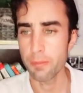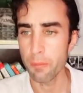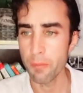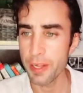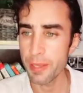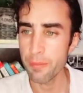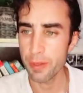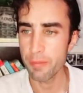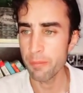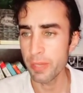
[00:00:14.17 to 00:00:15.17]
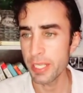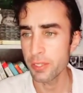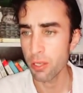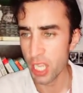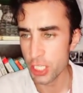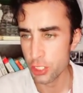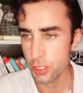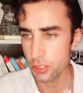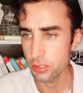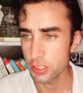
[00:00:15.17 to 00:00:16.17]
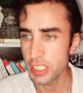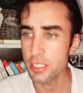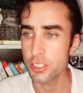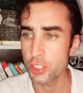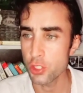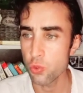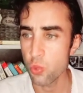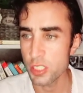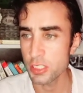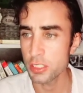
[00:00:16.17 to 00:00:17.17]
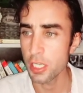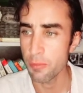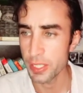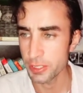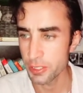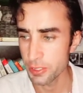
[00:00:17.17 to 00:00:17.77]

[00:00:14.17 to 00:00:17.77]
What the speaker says: Mariam remembering the ration they receive once a month.